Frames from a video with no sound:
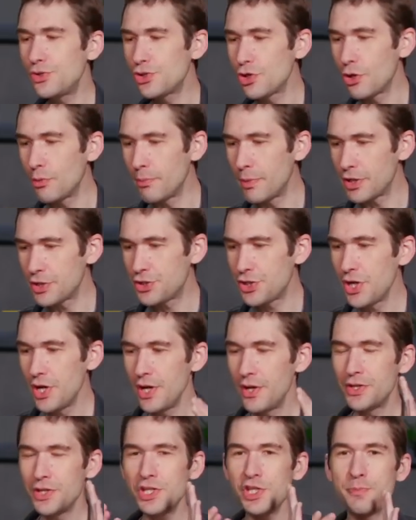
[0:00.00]
you so much.
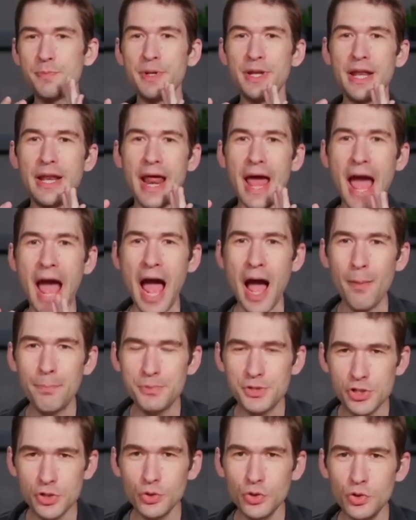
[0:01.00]
This has been an
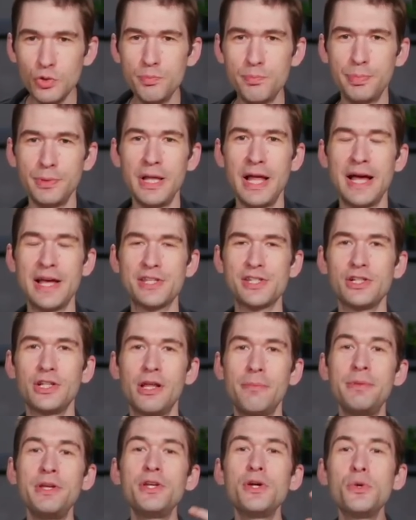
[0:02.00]
absolute blast.
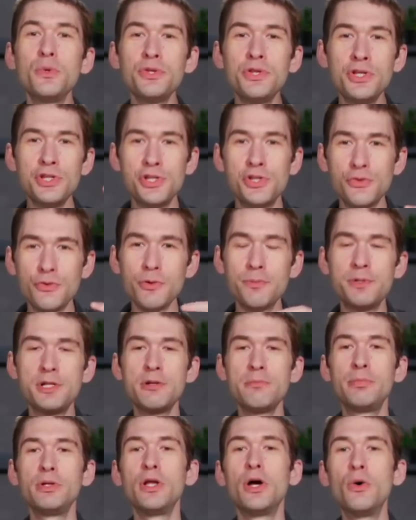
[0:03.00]
Let me know in the
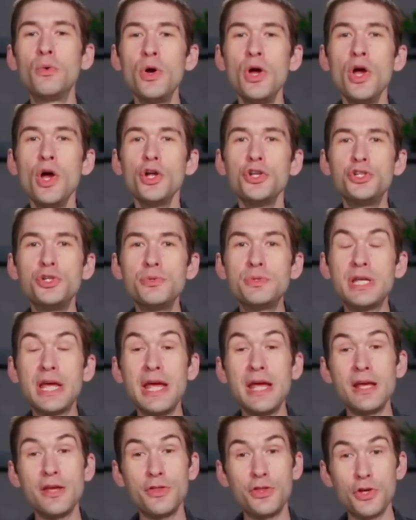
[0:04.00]
description below, do you
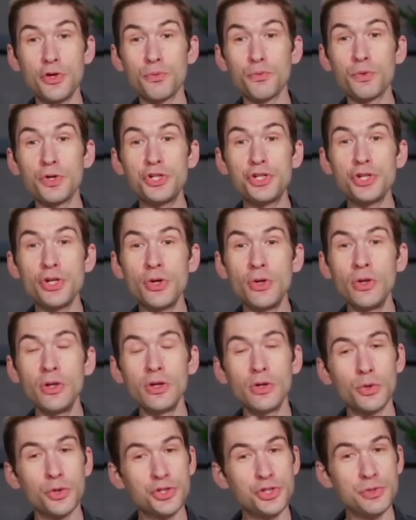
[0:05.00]
take the
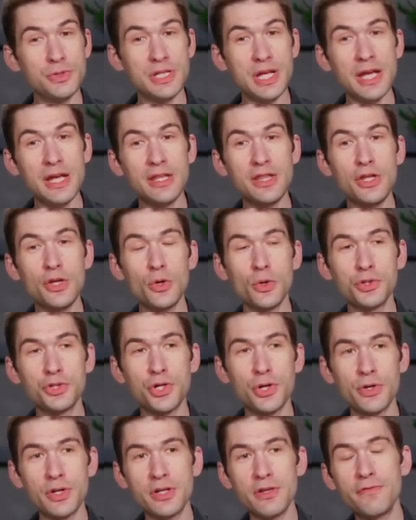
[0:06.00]
original or do you take the
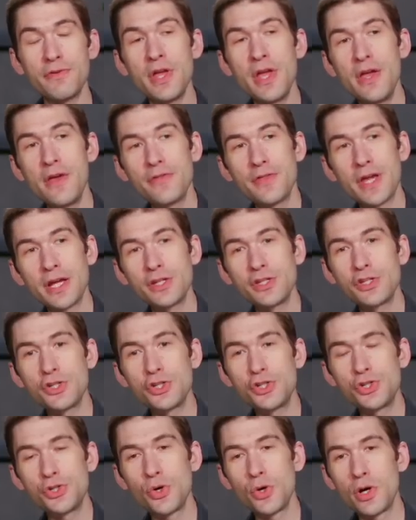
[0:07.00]
alternative? Thanks
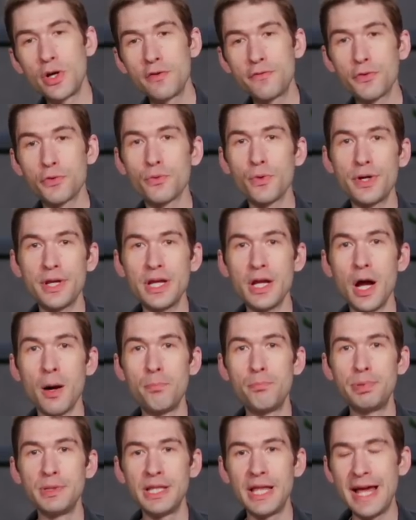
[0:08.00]
to Sean for running
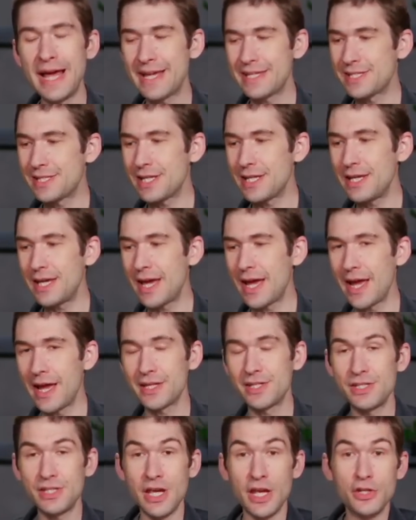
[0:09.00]
a blasting
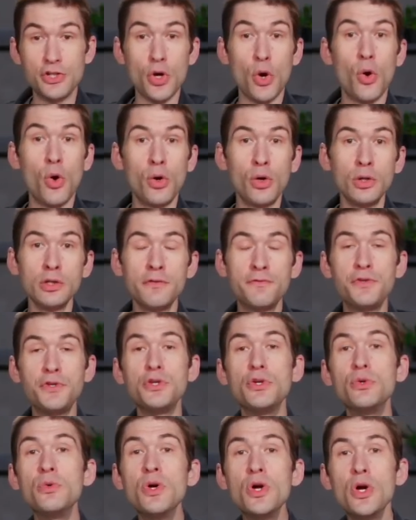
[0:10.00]
cast and to all of
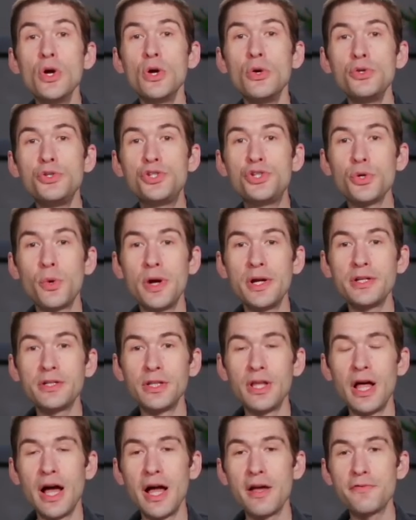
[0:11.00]
you who joined
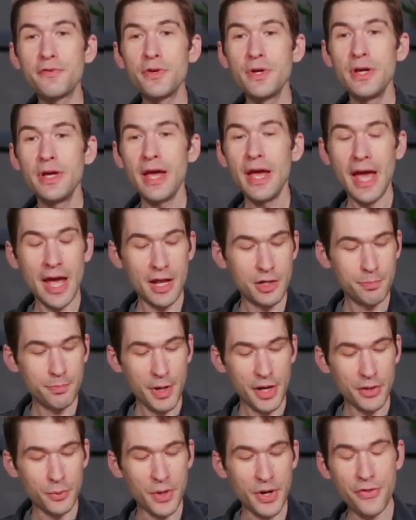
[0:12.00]
live. And
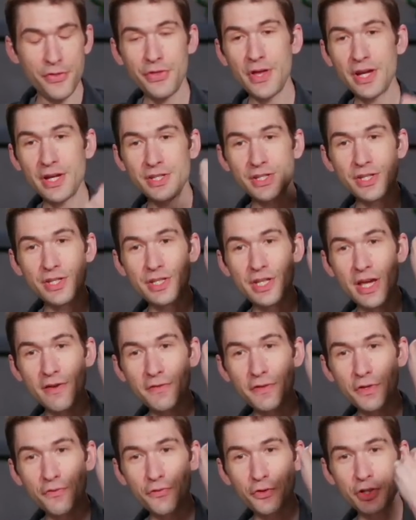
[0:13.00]
by the way, thanks to
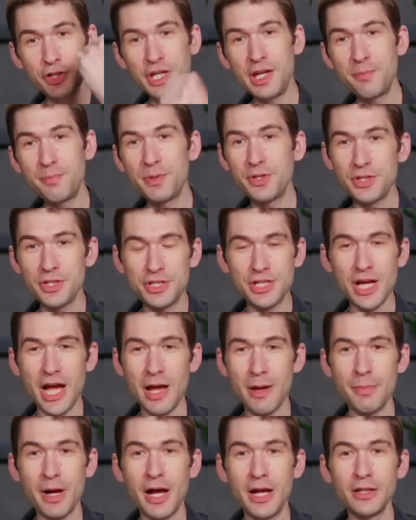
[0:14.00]
Devin for keeping the
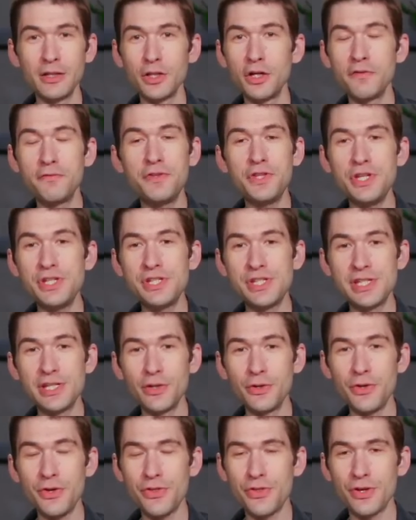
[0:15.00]
time. I love these
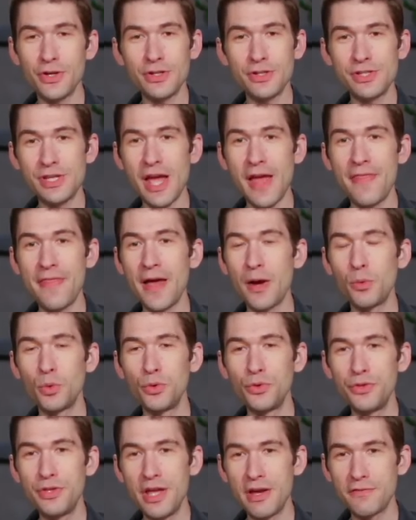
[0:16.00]
silly things, and that
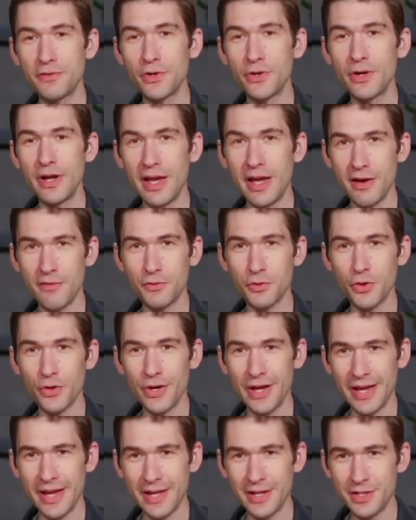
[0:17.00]
will never, ever
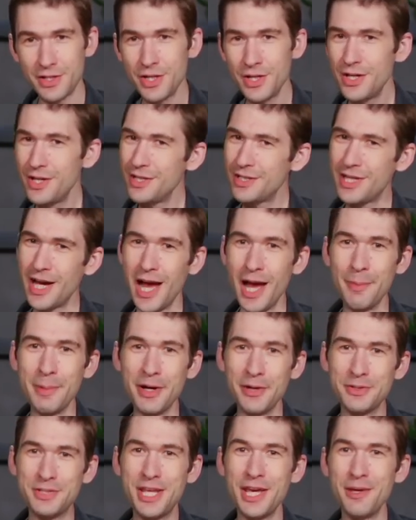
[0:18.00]
end. Time
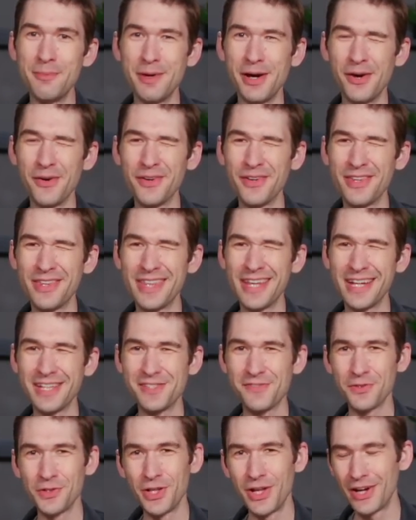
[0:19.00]
out, Tim out.
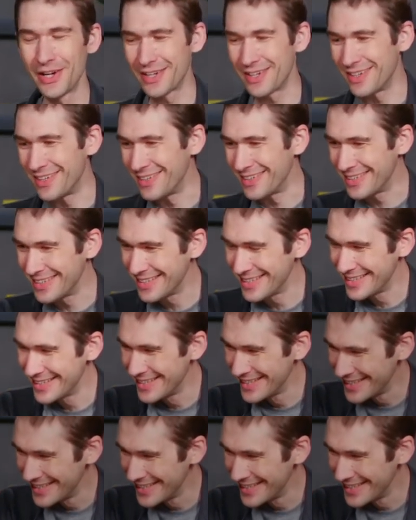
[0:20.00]
Thanks for logging on.